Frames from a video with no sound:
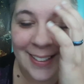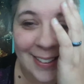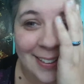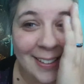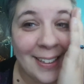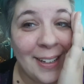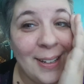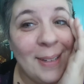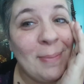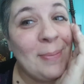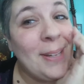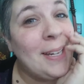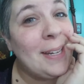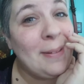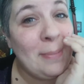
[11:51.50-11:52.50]
That'd
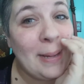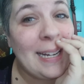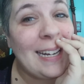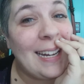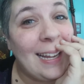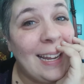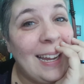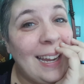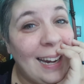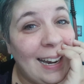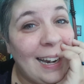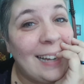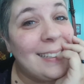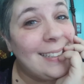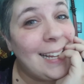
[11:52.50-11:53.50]
have been a dead
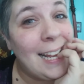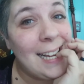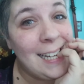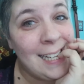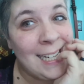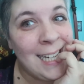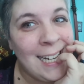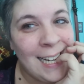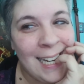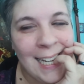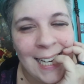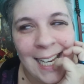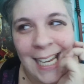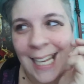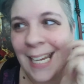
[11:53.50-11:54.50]
kitty.
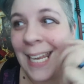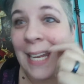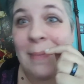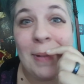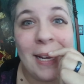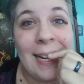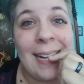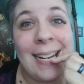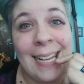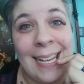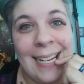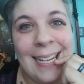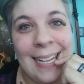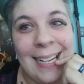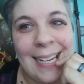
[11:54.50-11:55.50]
That'd been a
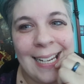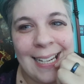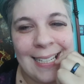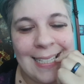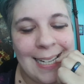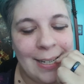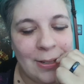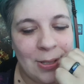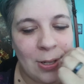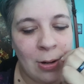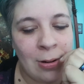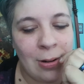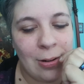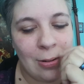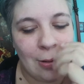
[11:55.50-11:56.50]
dead kitty in this house.
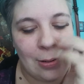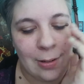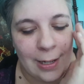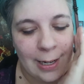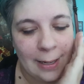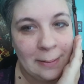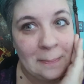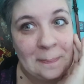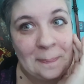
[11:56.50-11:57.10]
Oh, Lordy.